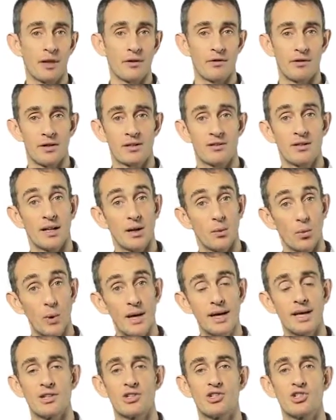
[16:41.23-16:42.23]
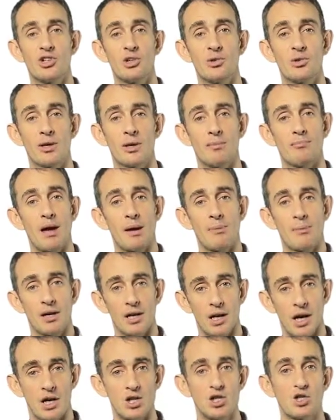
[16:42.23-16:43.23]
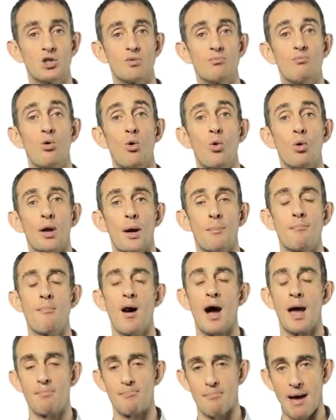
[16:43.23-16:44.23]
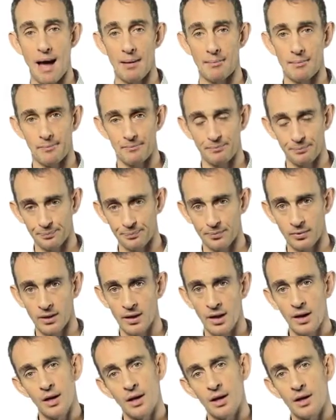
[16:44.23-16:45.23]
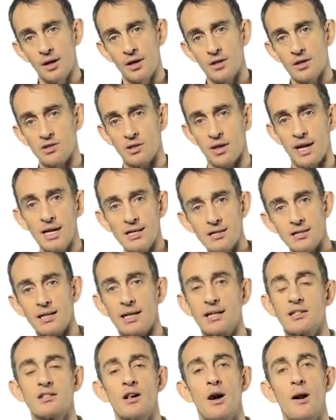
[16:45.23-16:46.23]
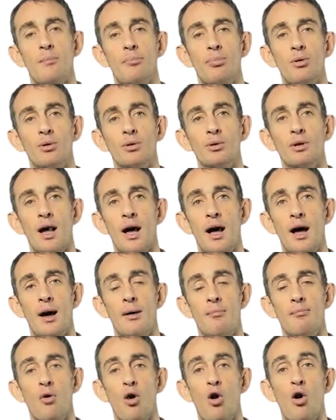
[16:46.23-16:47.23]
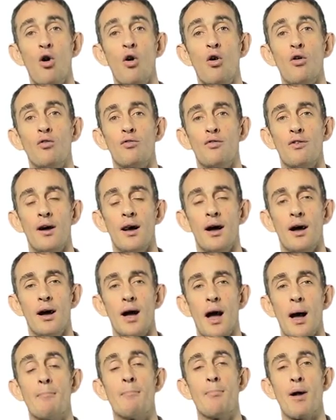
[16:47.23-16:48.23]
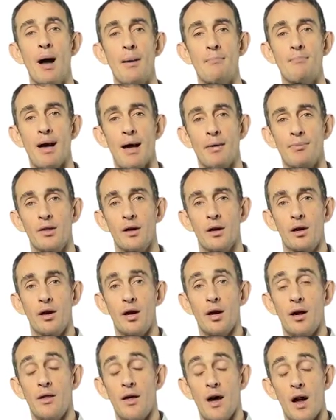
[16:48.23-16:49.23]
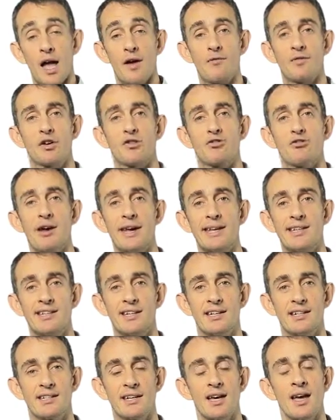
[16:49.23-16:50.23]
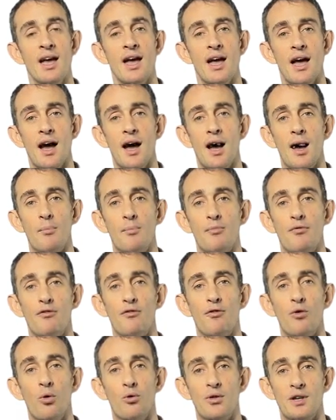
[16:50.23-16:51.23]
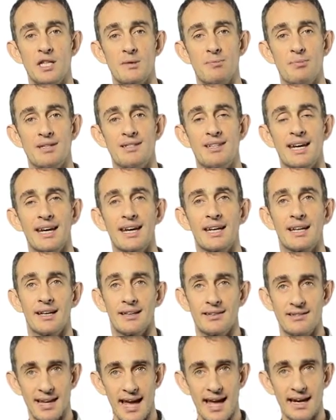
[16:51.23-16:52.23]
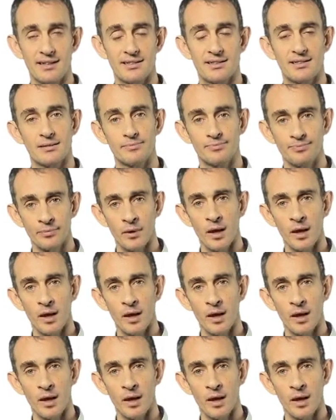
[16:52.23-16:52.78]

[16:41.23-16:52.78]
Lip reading: If they're a slightly weaker student, maybe a smaller mind map. So here's an example of a mind map that I have created for this particular text.